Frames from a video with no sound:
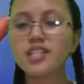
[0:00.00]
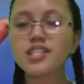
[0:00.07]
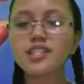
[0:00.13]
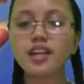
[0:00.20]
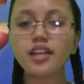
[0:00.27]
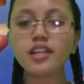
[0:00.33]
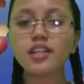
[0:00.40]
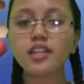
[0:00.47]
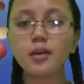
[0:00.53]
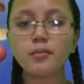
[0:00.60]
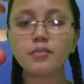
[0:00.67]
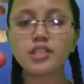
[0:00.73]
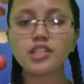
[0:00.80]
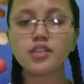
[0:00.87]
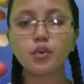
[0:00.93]
sudden
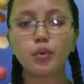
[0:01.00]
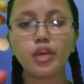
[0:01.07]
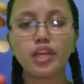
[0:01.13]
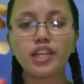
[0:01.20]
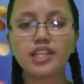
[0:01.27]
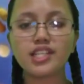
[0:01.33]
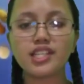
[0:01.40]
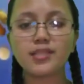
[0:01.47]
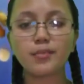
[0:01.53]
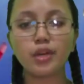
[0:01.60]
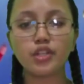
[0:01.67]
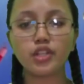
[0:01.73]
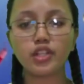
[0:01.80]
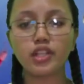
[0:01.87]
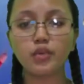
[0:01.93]
numbness or weakness,
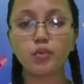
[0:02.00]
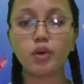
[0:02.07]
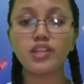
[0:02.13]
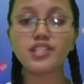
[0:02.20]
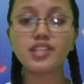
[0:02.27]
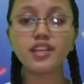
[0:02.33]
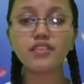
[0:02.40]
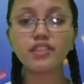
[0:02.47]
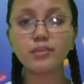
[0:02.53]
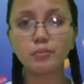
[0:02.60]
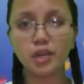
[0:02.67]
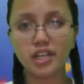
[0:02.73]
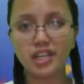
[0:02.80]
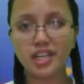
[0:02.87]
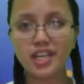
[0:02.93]
especially in one side of the
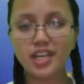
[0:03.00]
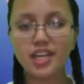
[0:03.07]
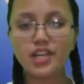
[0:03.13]
body,